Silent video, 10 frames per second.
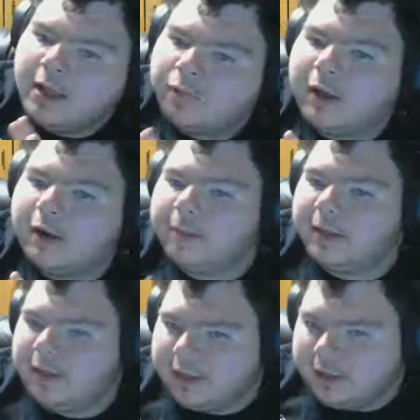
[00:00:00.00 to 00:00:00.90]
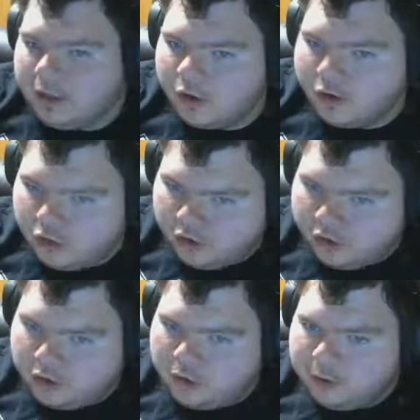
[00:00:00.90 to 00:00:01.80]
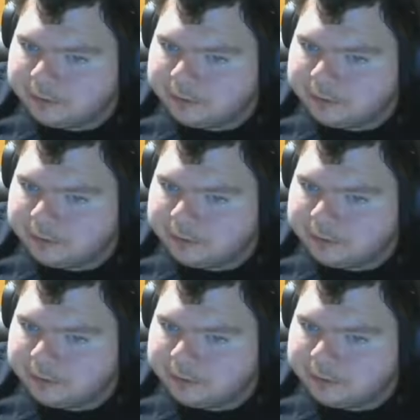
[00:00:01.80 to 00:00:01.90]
That'd be the girl,